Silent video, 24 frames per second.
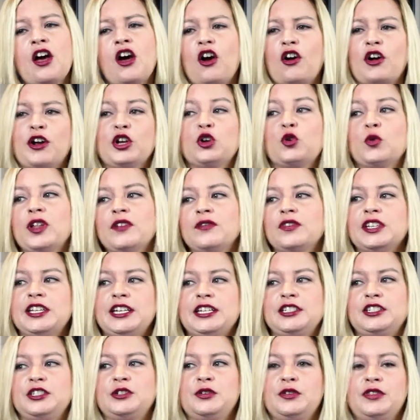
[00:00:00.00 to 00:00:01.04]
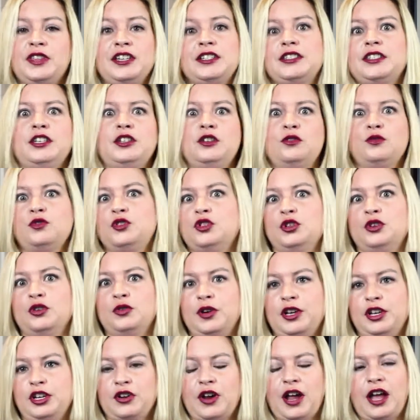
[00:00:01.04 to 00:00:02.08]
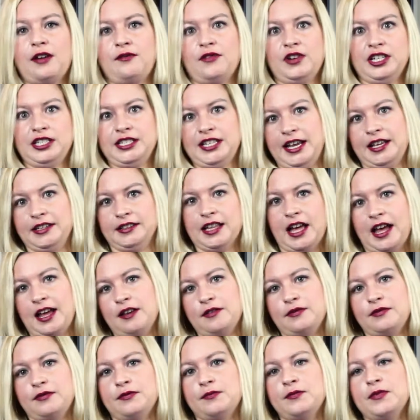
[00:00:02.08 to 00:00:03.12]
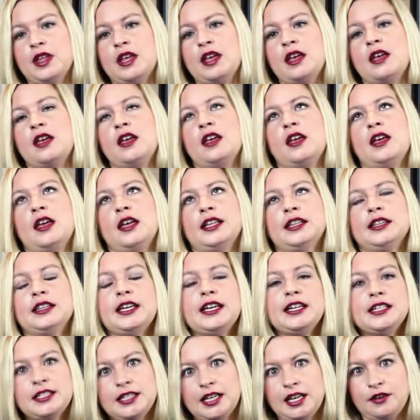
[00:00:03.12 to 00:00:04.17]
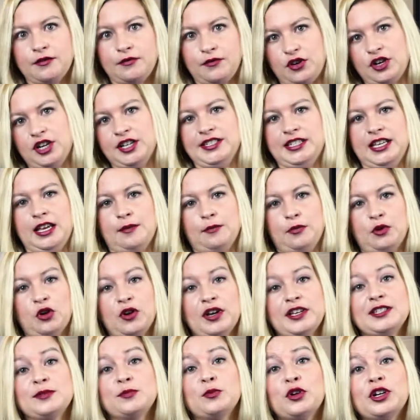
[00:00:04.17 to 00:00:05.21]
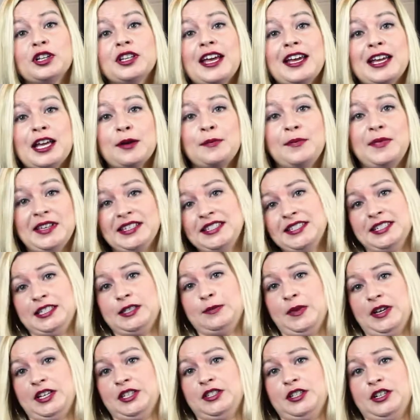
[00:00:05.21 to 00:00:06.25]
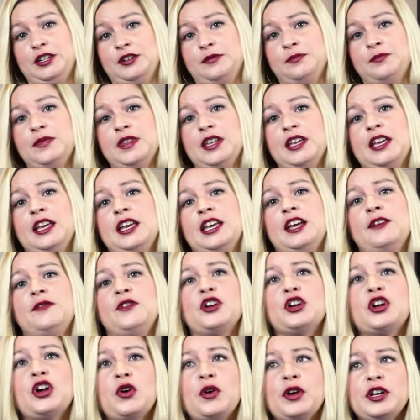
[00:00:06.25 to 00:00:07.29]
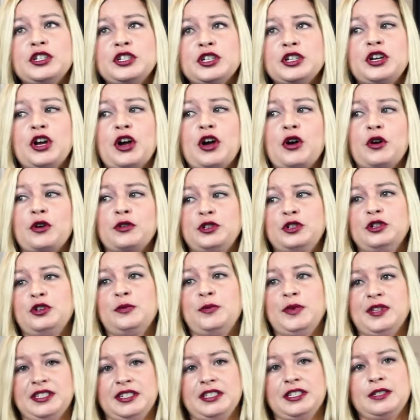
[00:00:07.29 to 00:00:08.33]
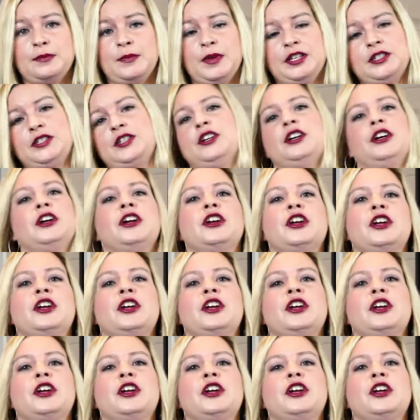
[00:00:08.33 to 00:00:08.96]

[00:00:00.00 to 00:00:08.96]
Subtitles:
are equivalent to things that you do in your everyday life. LinkedIn, for example, is more like a business mixer. If you're going to go to a business mixer,